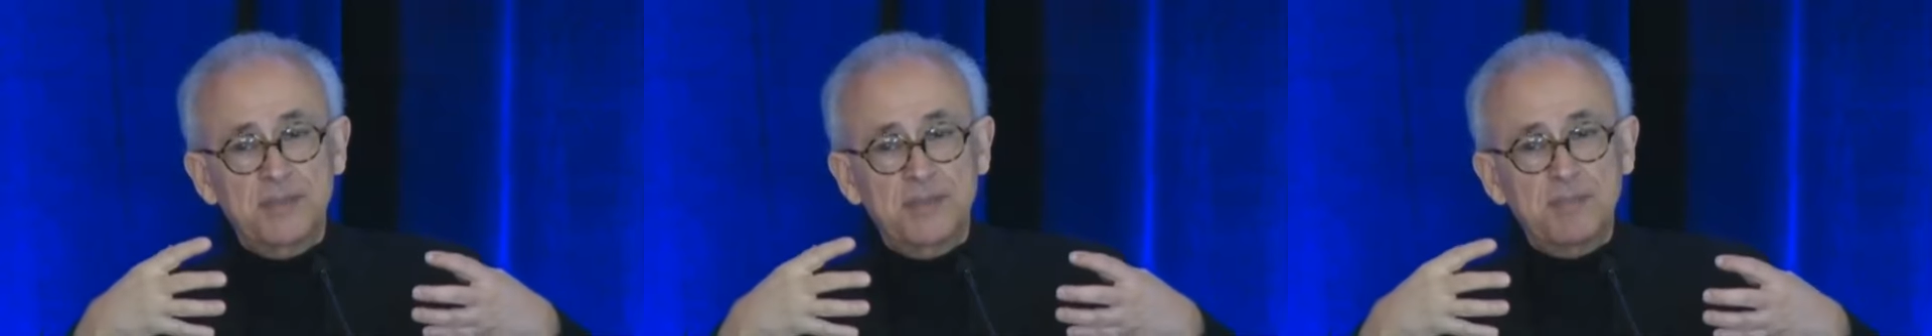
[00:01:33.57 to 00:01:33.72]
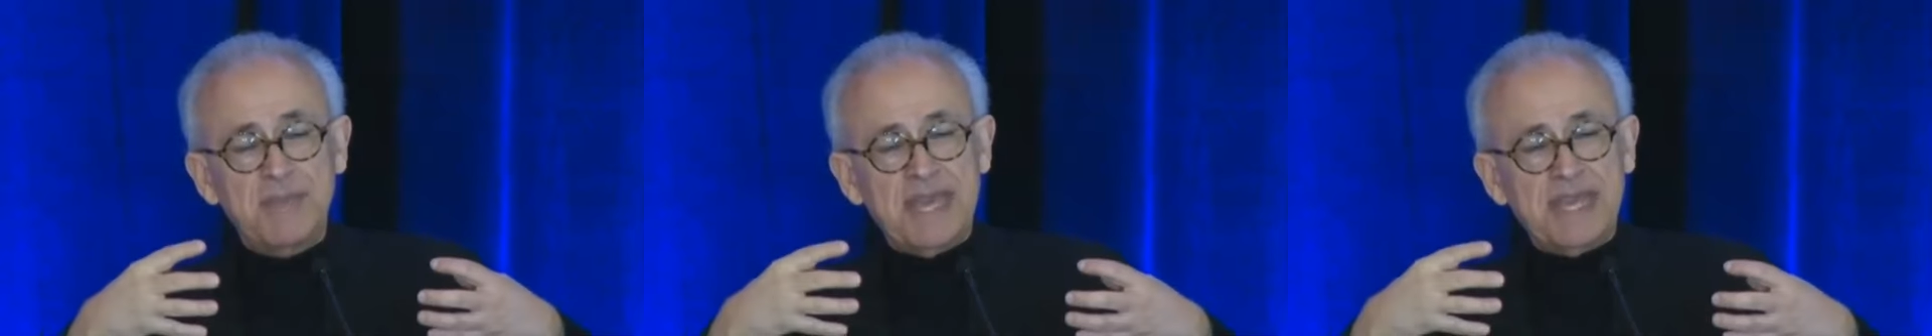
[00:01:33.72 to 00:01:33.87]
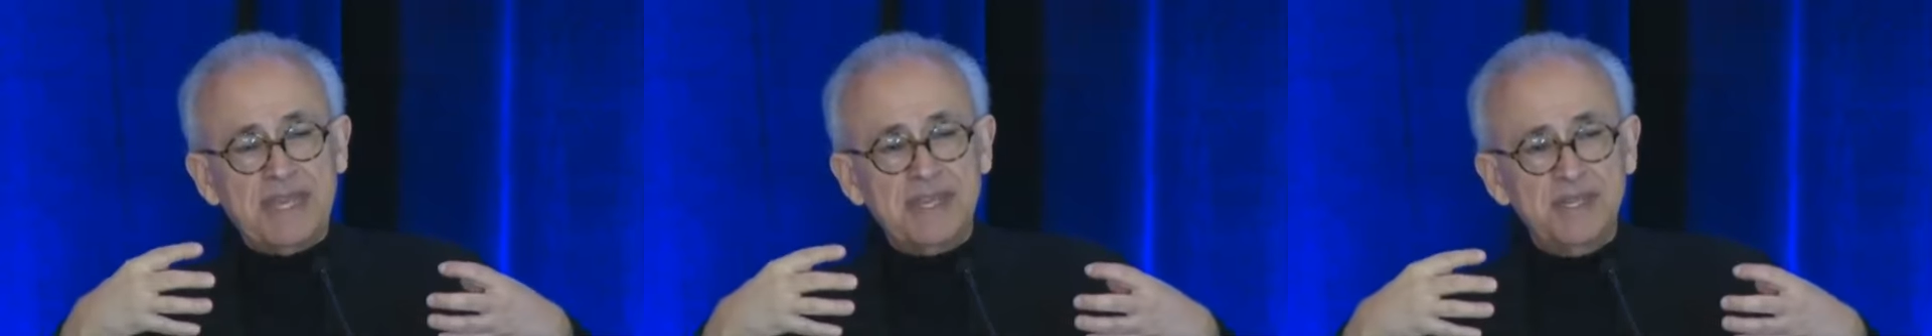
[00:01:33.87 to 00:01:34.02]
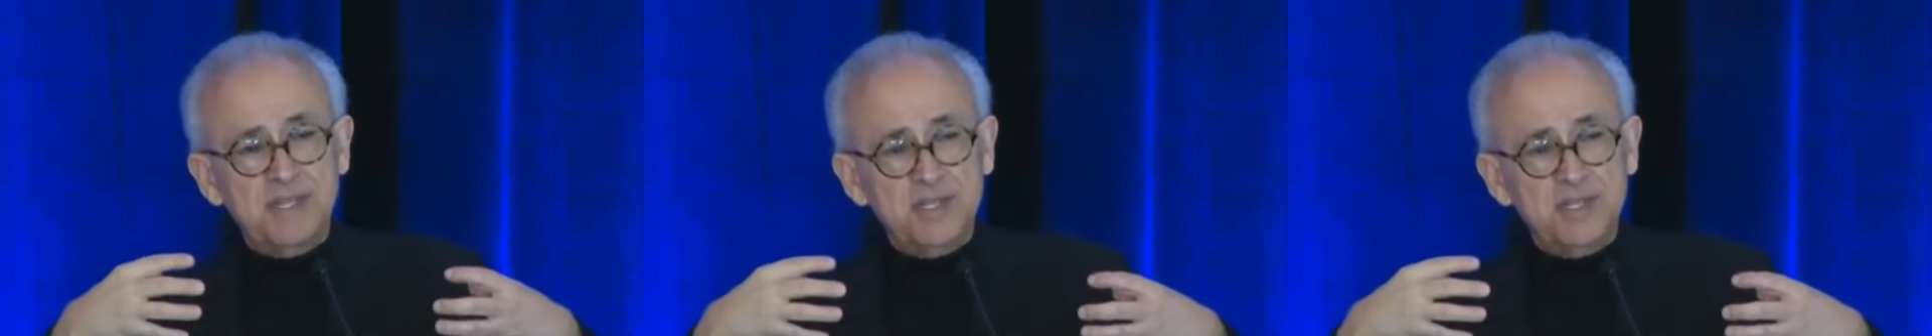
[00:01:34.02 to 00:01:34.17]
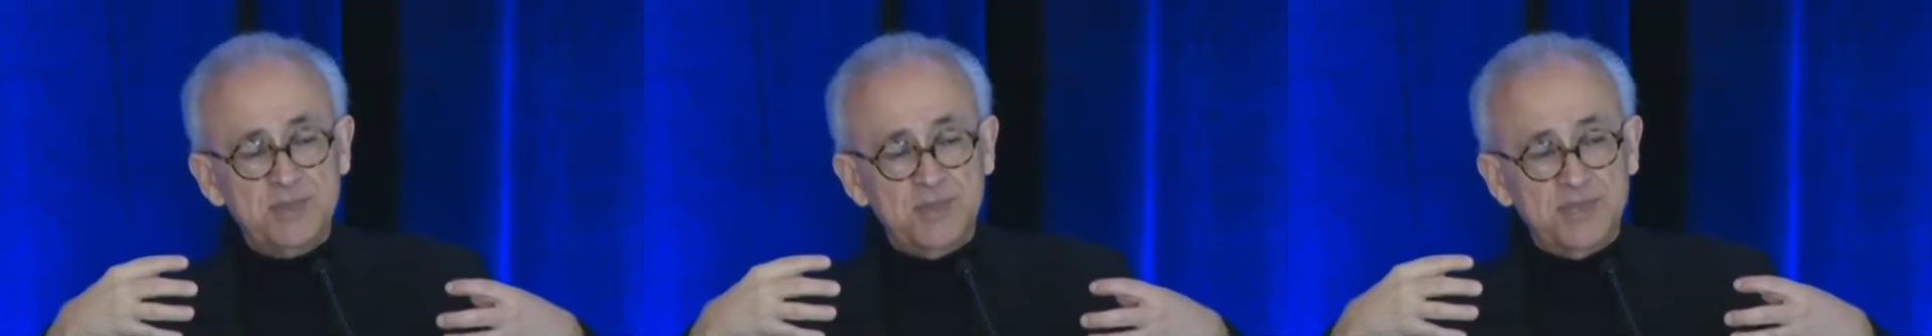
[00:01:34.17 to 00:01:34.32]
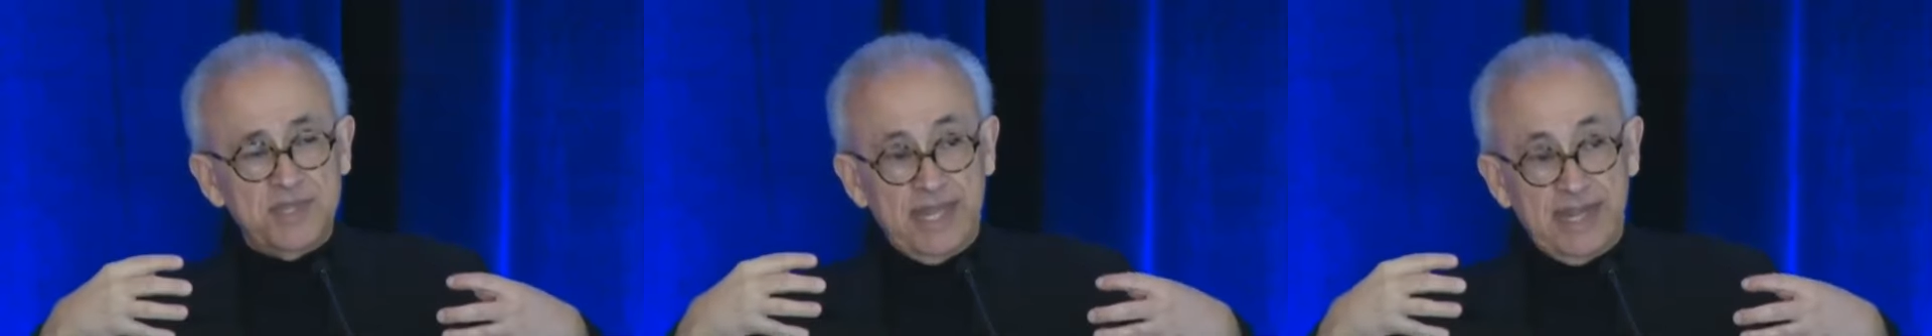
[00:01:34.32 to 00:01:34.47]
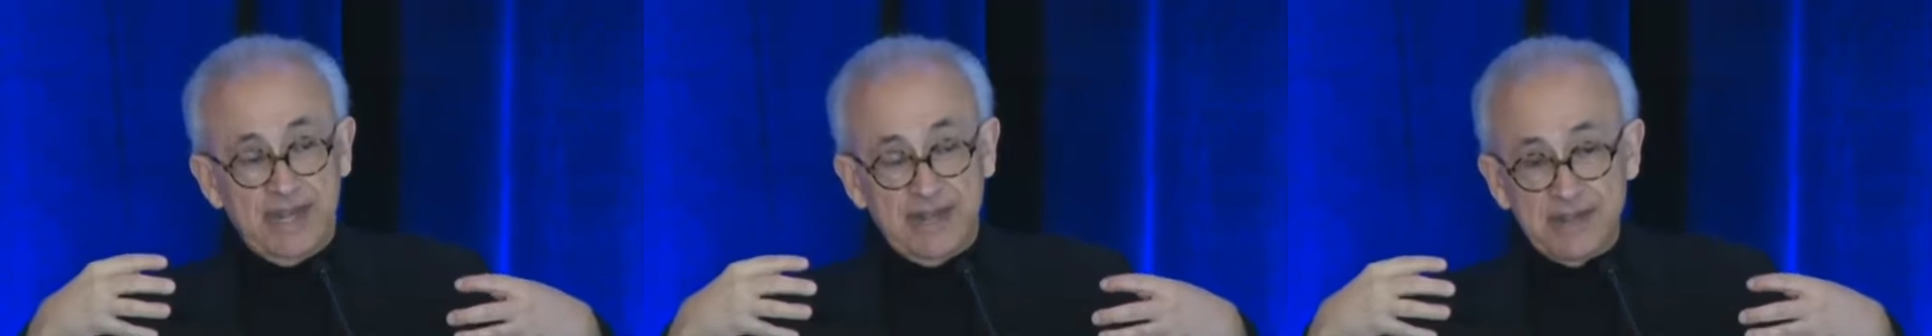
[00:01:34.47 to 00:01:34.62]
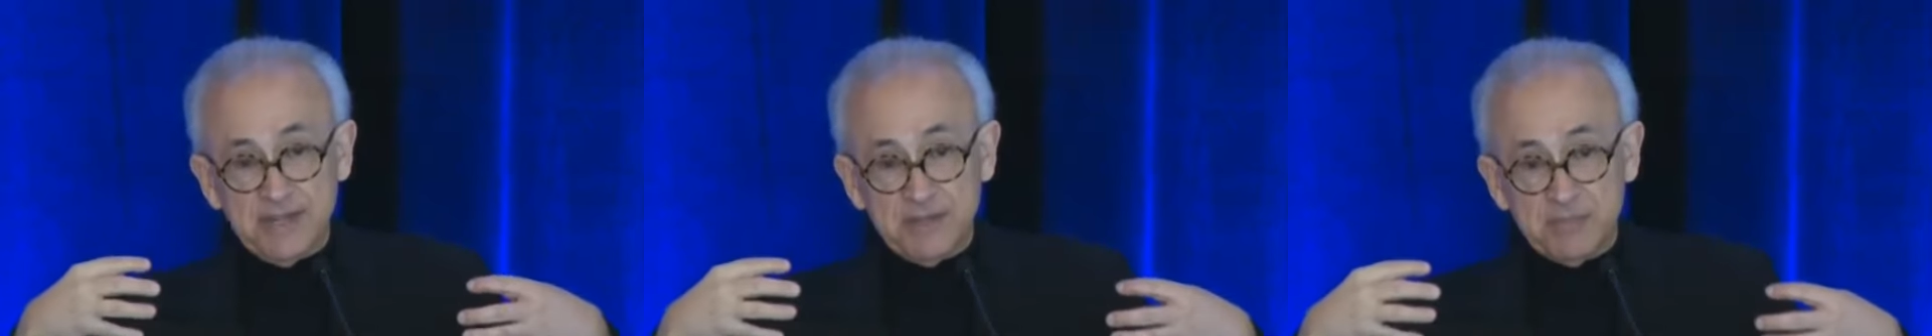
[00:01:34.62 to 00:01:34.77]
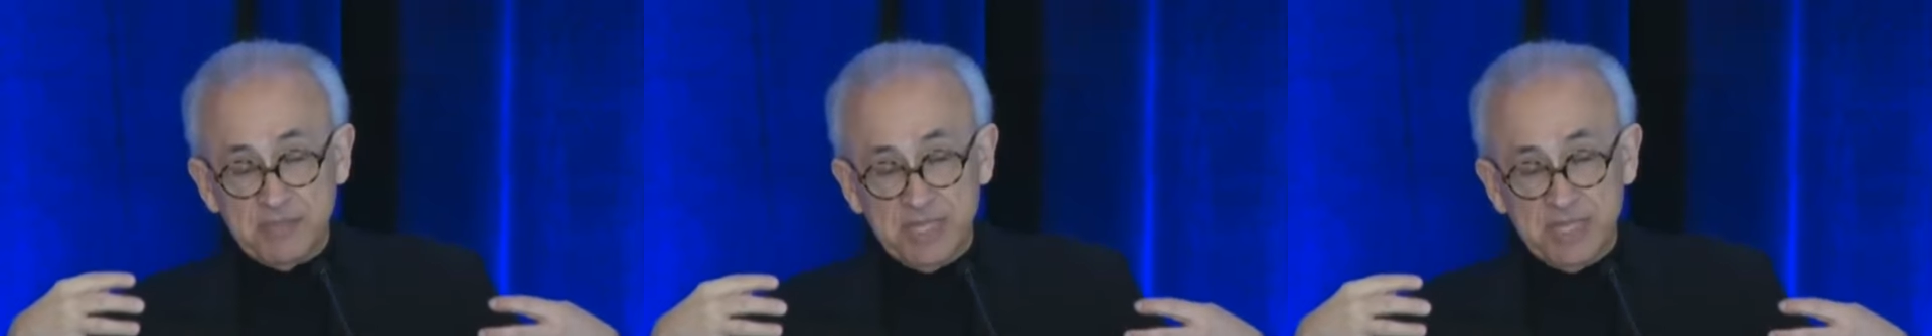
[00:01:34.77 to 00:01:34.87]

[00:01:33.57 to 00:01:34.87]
the mechanisms that are